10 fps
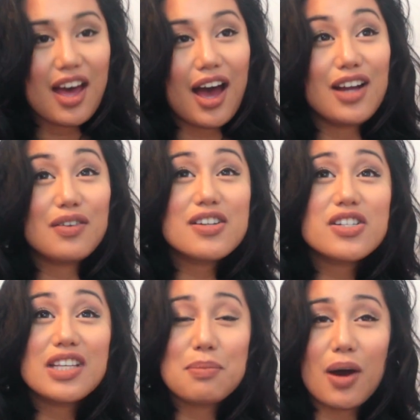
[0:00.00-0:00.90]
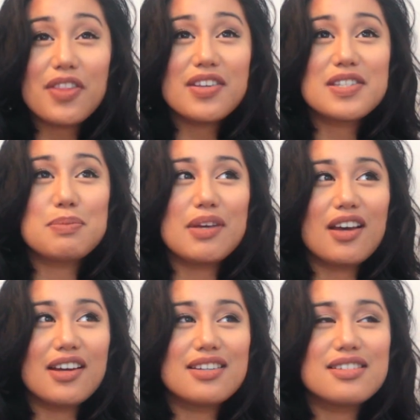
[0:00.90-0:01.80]
I originally bought this
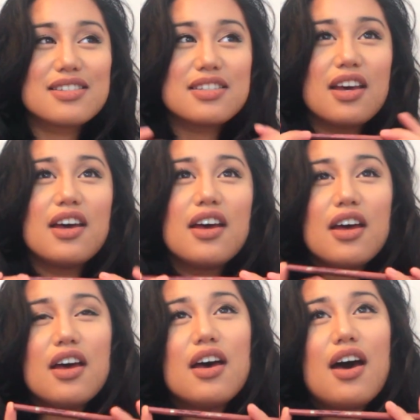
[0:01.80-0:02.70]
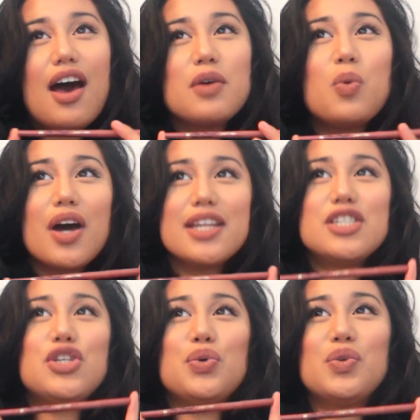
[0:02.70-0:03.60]
because I wanted
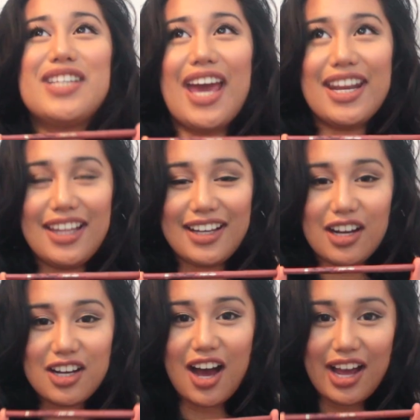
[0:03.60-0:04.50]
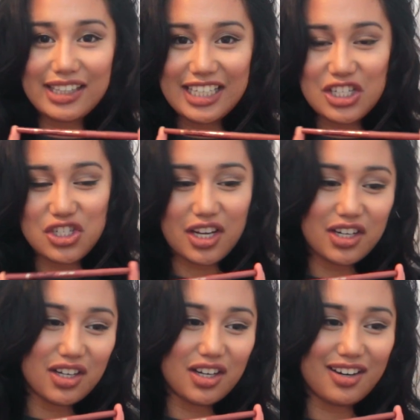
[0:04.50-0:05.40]
to get like a Kylie
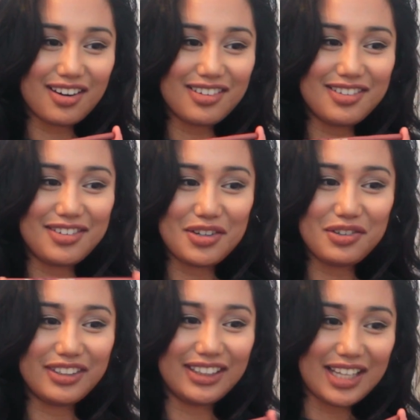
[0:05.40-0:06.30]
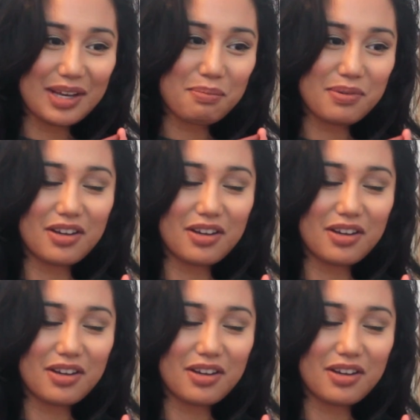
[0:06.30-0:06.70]
Jenner nude lip.